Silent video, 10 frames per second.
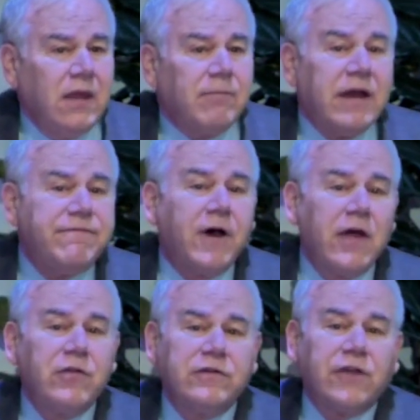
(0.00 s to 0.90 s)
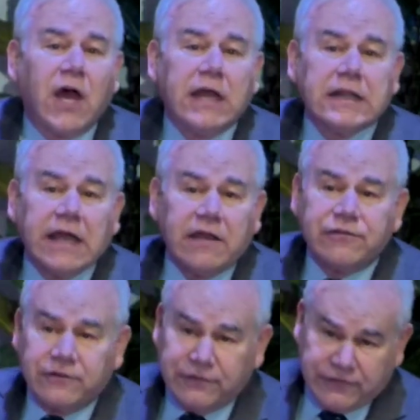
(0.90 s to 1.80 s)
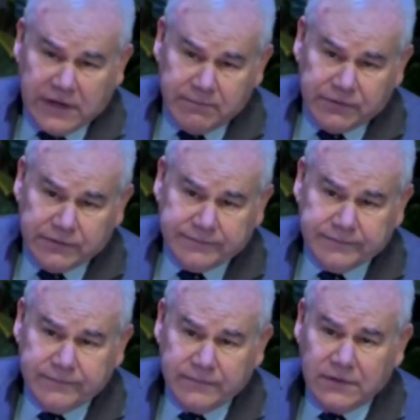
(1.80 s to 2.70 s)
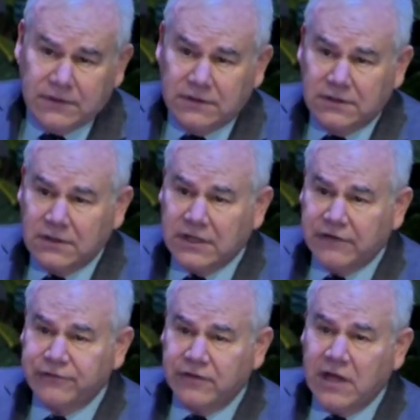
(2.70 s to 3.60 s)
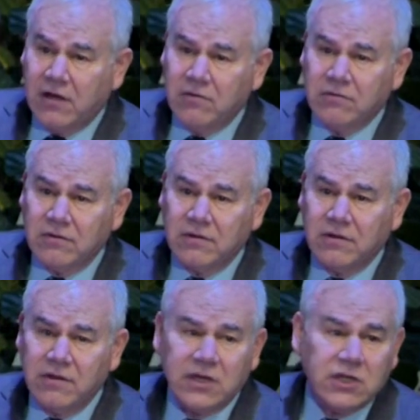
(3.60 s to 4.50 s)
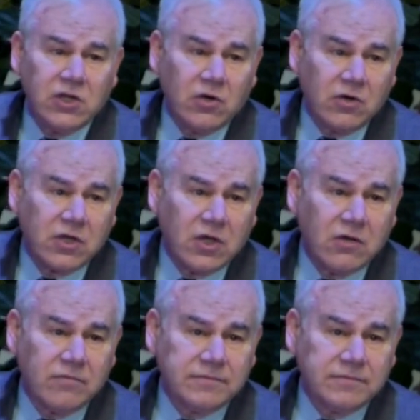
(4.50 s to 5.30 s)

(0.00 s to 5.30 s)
My father died last December, a little less now than a year ago.